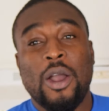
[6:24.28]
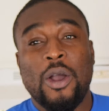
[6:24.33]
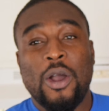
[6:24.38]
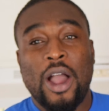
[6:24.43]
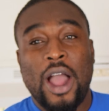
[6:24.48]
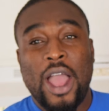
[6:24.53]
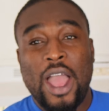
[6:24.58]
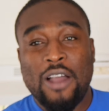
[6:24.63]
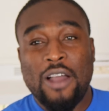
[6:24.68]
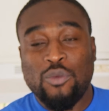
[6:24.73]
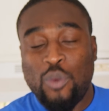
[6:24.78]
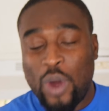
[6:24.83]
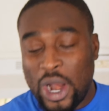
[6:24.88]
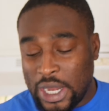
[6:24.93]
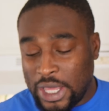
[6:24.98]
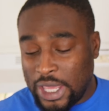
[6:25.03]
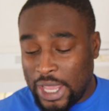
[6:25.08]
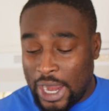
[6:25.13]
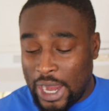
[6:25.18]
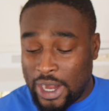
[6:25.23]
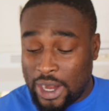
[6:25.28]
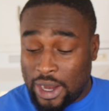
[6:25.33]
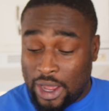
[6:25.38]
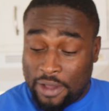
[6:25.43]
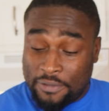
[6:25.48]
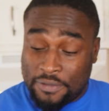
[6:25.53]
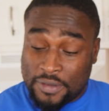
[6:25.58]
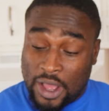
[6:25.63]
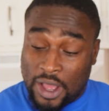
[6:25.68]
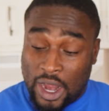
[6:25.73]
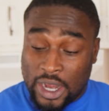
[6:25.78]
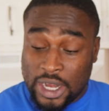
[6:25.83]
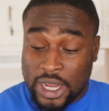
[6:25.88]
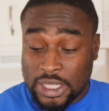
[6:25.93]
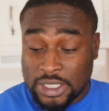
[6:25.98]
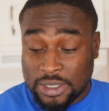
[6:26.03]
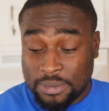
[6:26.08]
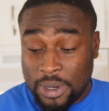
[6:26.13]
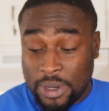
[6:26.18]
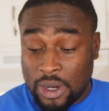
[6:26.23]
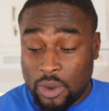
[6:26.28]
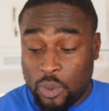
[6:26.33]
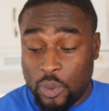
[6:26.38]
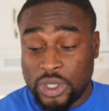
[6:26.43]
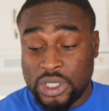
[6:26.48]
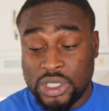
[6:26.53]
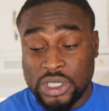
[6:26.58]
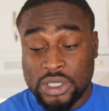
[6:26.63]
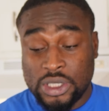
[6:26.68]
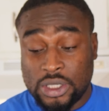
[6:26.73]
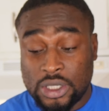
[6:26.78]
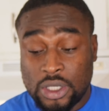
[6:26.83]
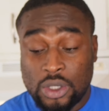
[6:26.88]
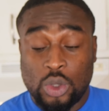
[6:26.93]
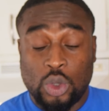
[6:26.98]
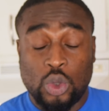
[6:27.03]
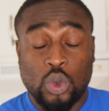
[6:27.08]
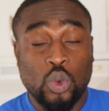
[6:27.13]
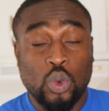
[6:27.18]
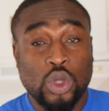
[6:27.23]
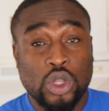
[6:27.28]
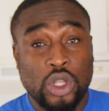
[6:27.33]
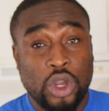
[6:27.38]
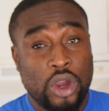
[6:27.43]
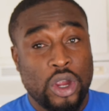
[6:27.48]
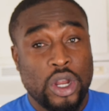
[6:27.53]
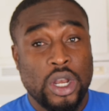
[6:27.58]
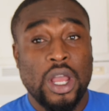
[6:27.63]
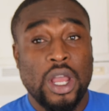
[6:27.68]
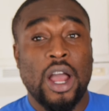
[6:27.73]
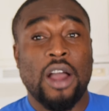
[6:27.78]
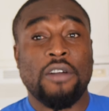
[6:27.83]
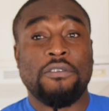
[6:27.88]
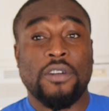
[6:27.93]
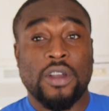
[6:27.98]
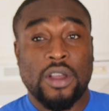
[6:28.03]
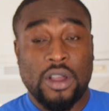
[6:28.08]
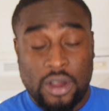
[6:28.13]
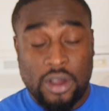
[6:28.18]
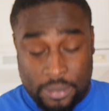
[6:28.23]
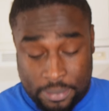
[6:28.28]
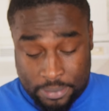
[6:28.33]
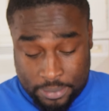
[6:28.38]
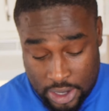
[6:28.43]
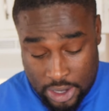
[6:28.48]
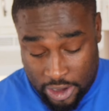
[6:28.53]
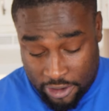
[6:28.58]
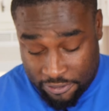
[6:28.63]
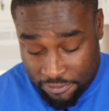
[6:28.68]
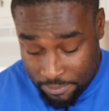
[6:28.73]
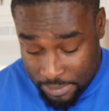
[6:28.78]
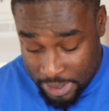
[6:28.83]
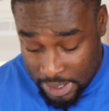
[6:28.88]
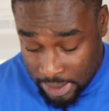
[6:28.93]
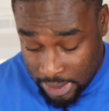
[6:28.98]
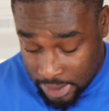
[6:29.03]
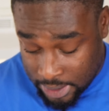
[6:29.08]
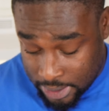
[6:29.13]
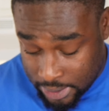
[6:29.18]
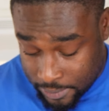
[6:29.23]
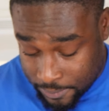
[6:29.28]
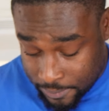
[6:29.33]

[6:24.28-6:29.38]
I have 1 can of condensed milk, which is 2/3 of a cup of milk.